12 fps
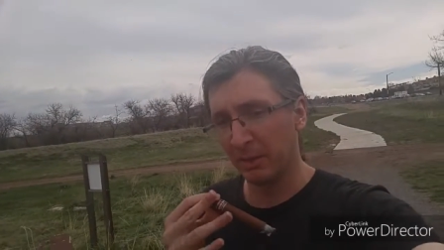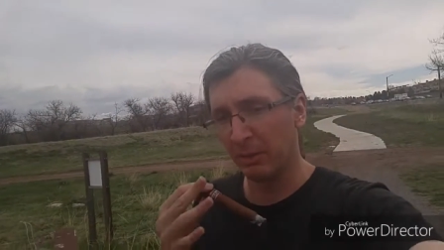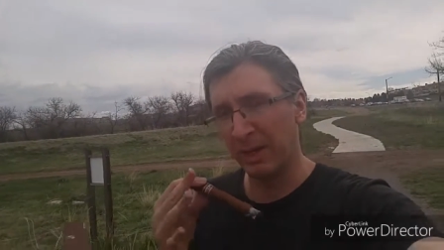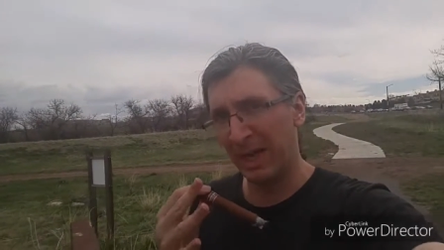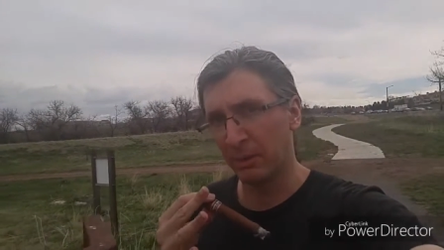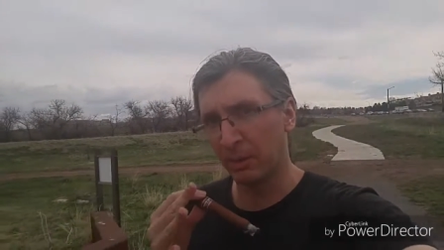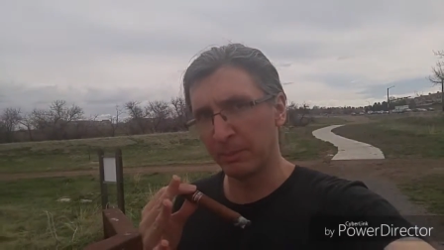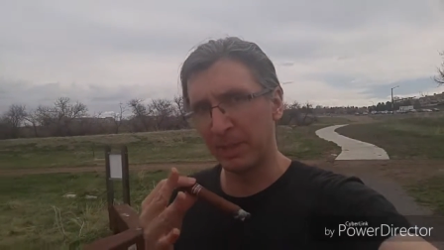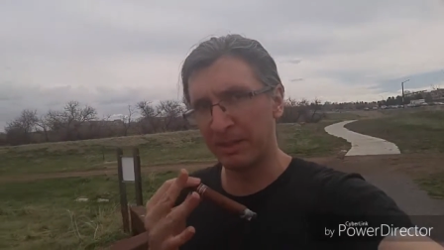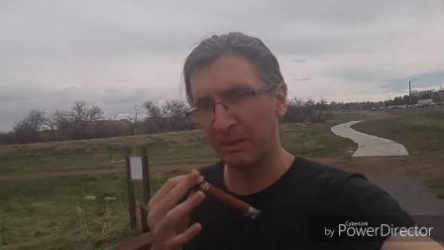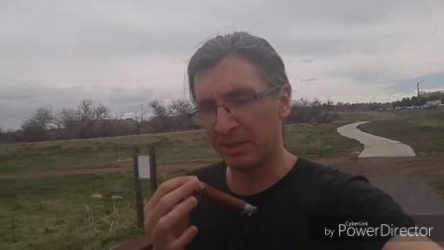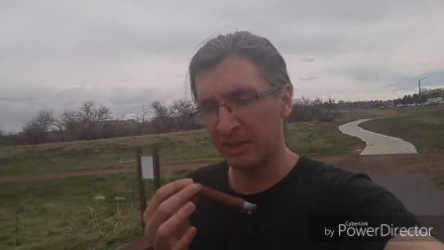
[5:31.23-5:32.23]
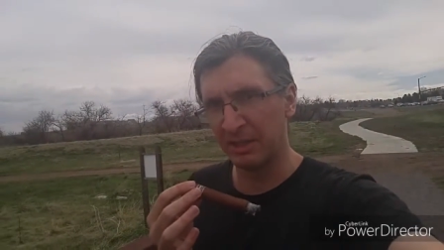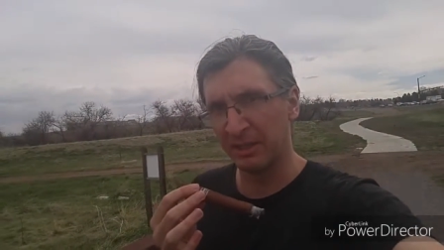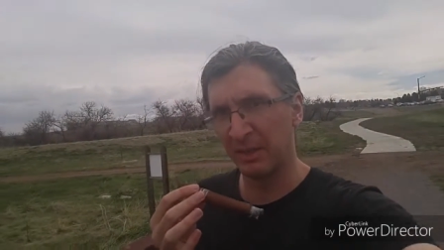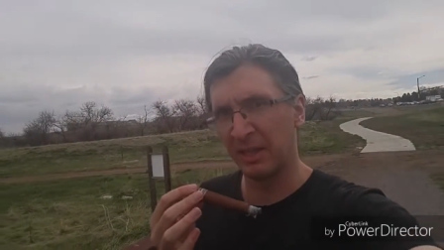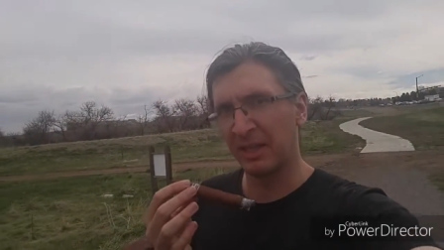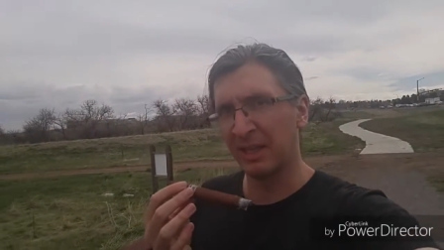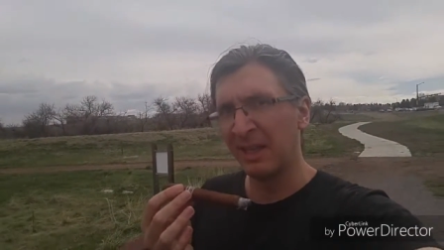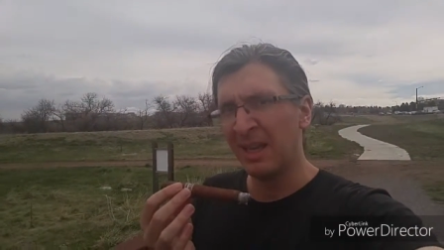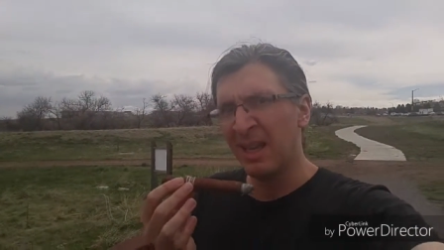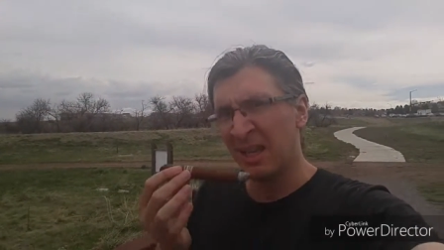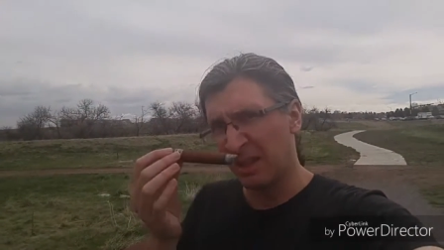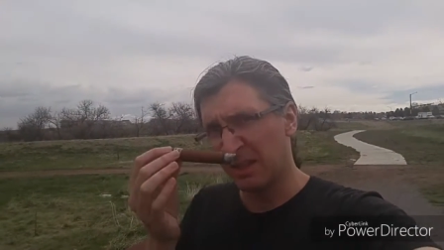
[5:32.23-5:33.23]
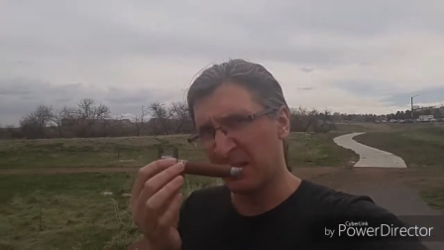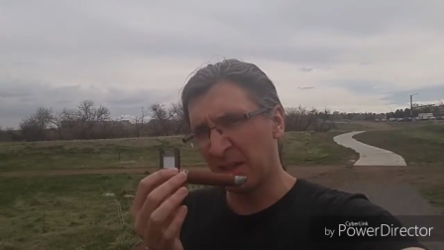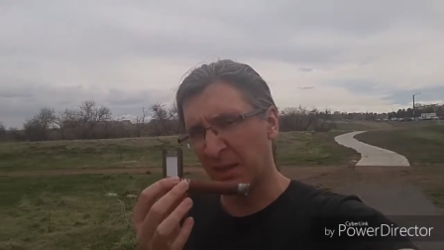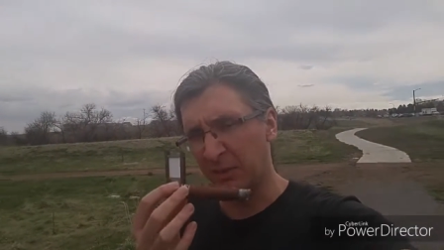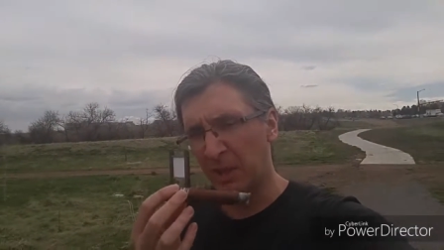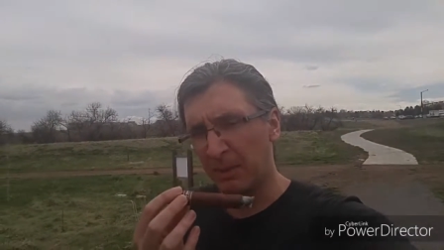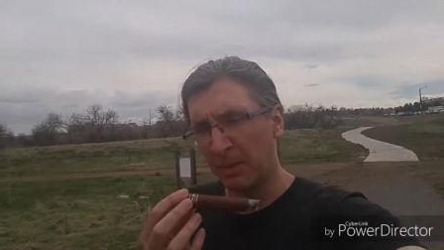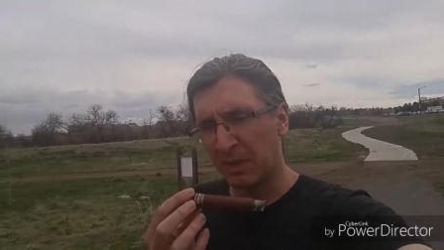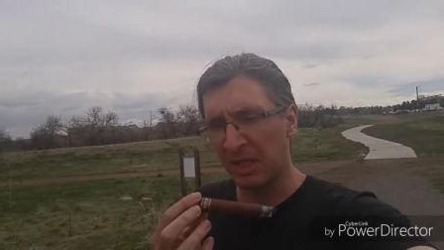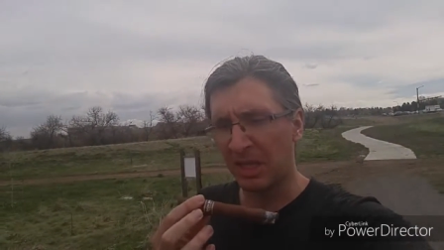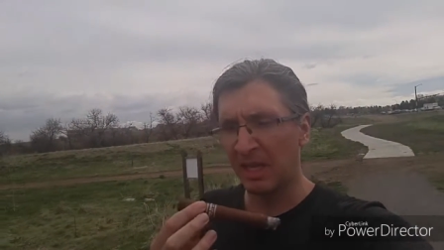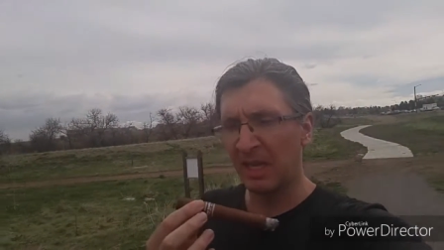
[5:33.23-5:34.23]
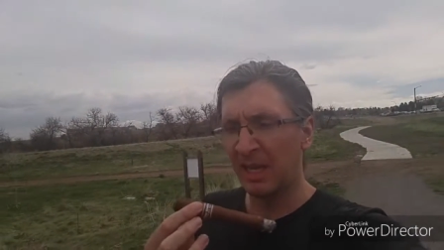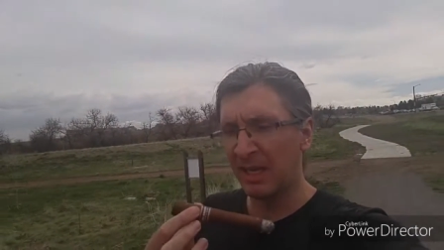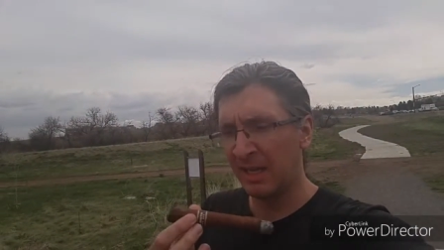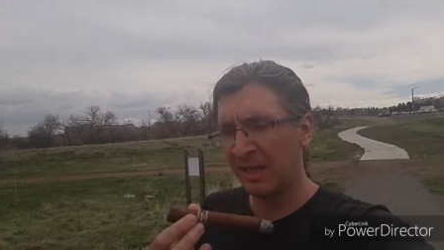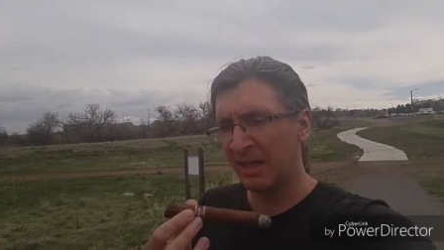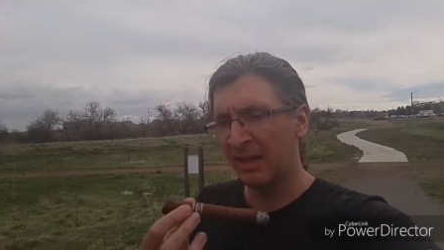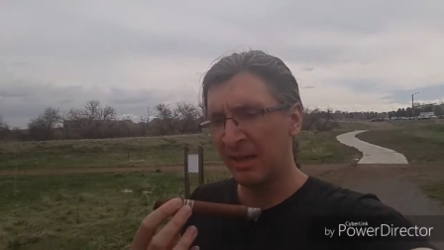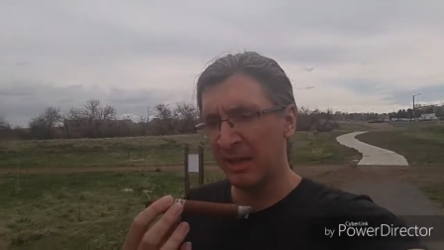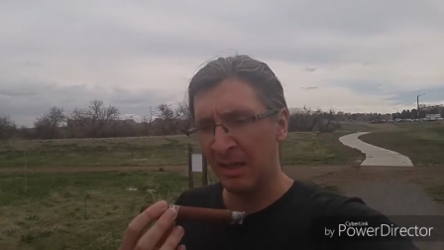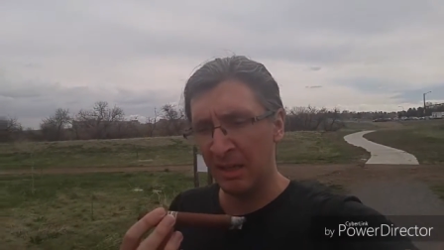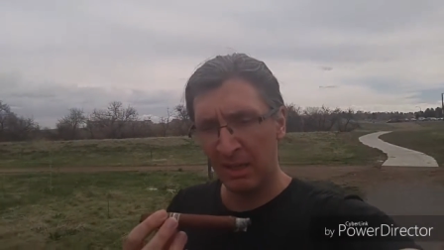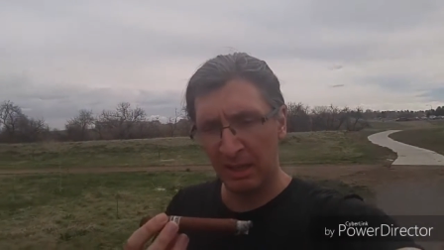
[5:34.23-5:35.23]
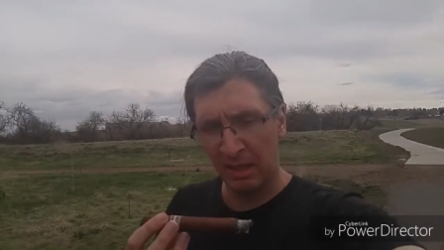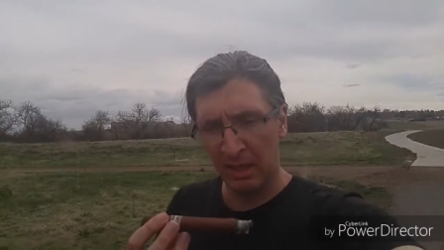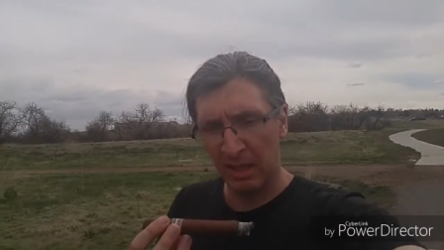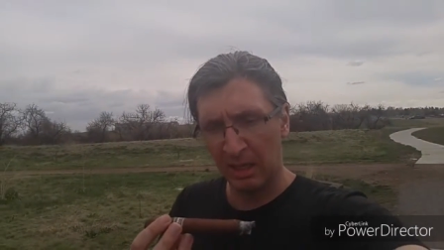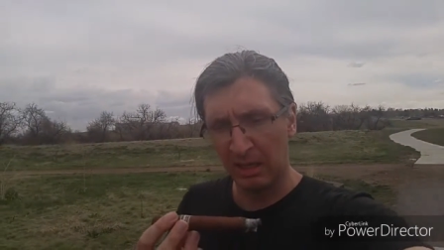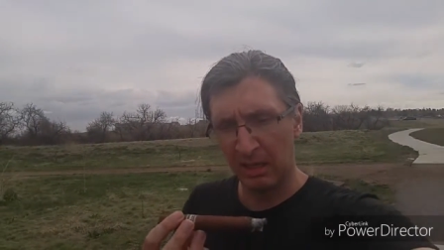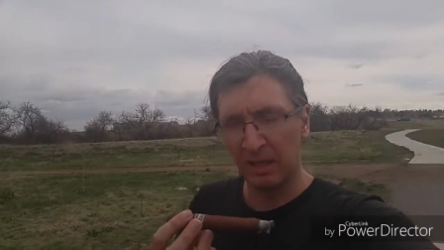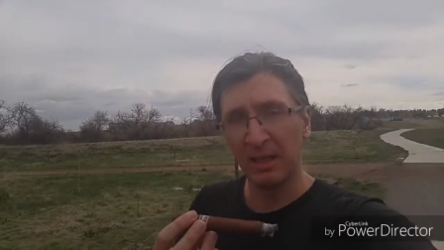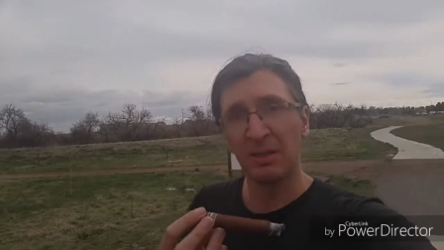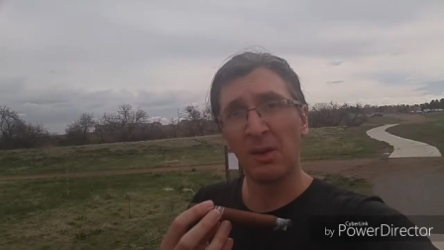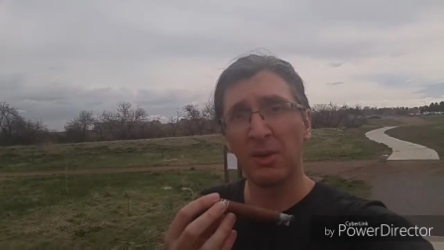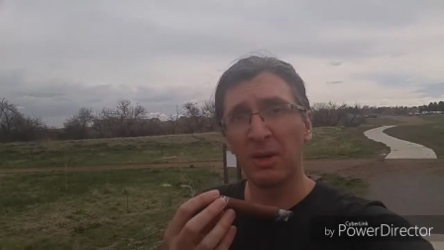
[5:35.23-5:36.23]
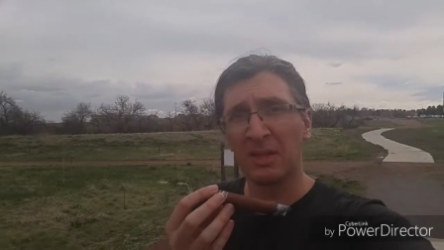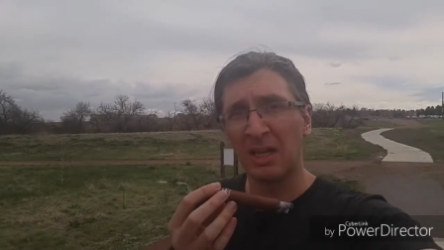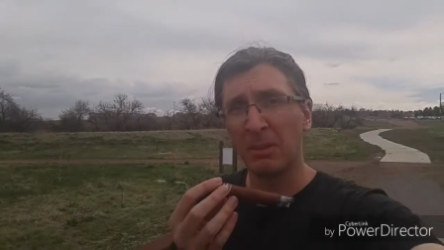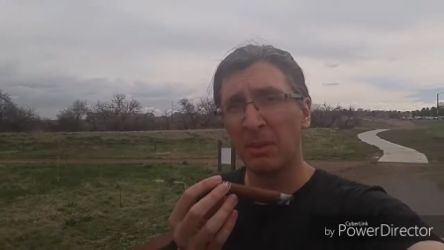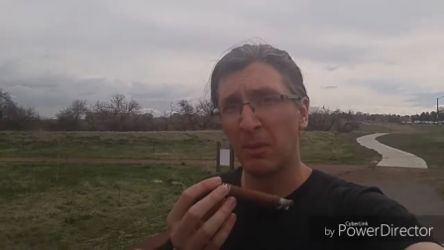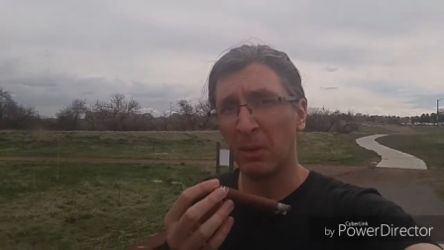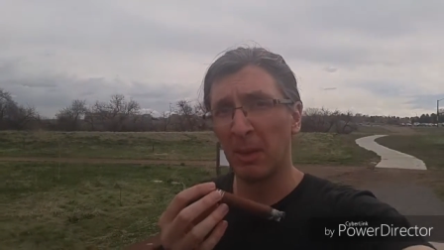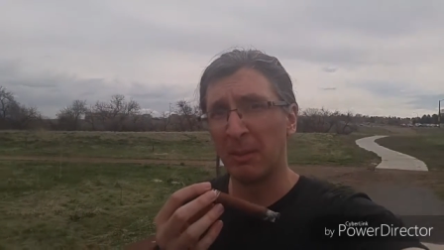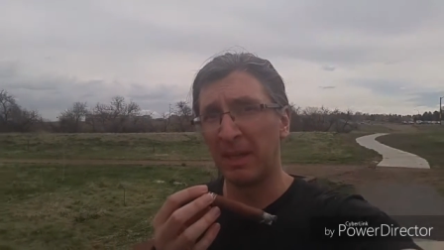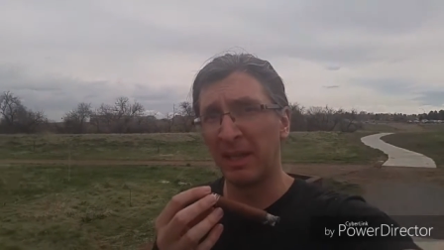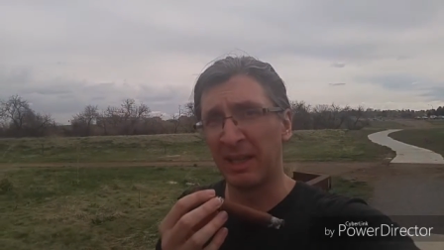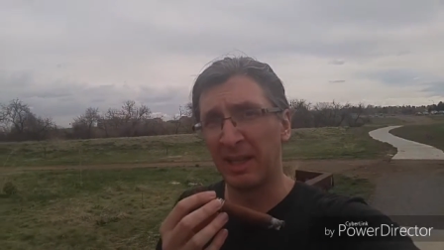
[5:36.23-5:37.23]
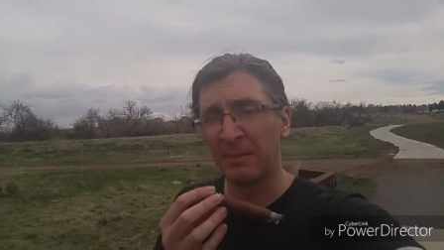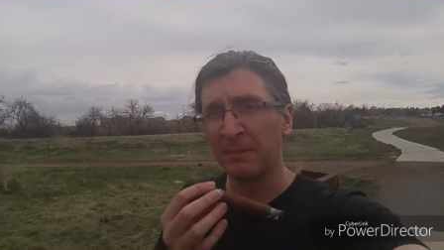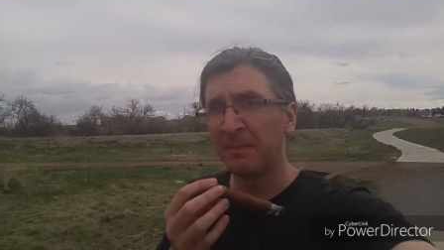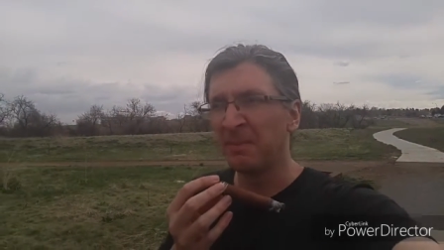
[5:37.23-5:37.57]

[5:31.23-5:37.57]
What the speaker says: you know, any real big transitions or anything. This is an old cheapo stick, and so far it's kind of performing about like that.